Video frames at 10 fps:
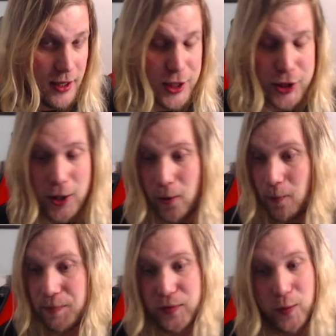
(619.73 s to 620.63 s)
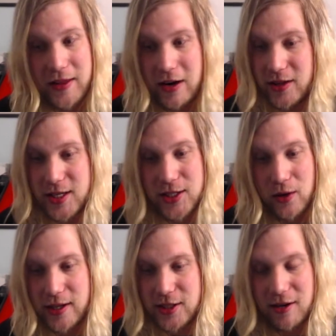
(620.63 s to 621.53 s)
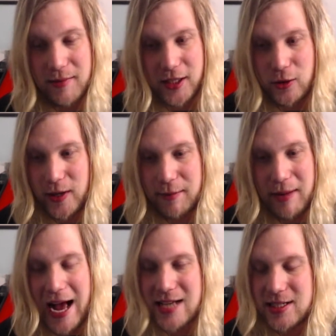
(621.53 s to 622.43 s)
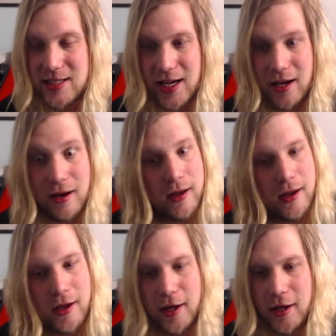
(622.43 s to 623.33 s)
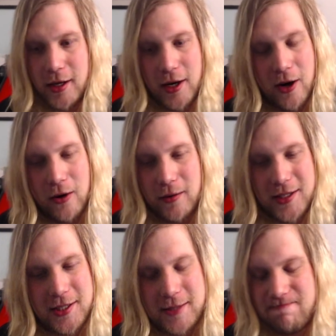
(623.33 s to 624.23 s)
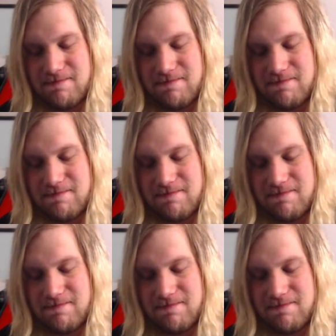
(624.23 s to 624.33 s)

So when they're in the zone, they start making quick passes, and you know it's